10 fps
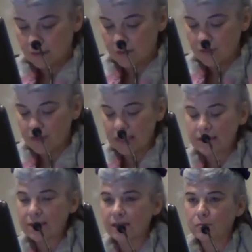on the
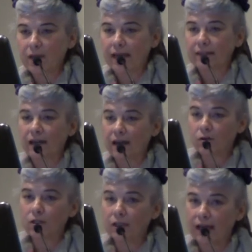things that impact
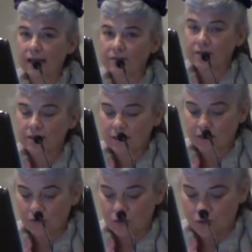our lives
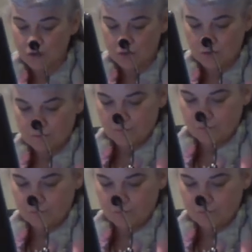and futures.